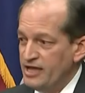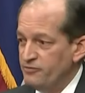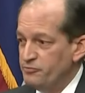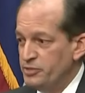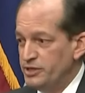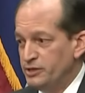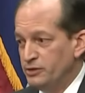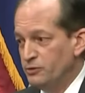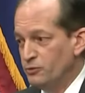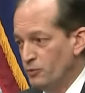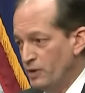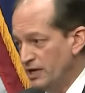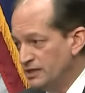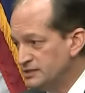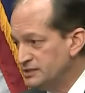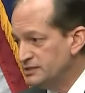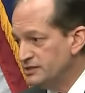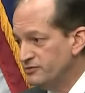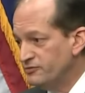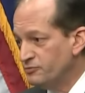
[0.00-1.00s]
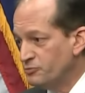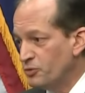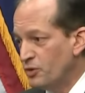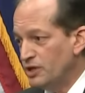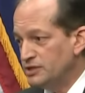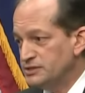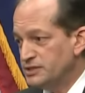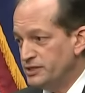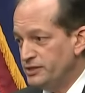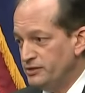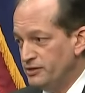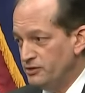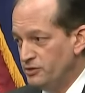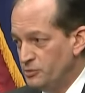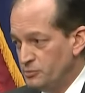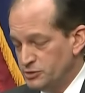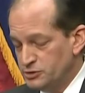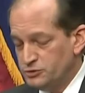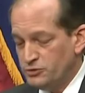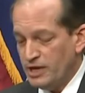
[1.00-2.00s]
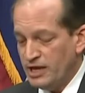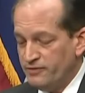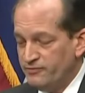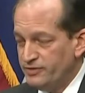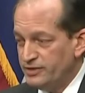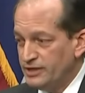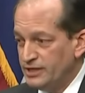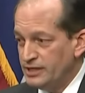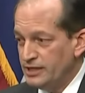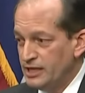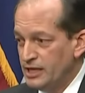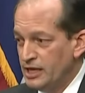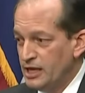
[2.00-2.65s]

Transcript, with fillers: have been aggressive prosecuting human trafficking.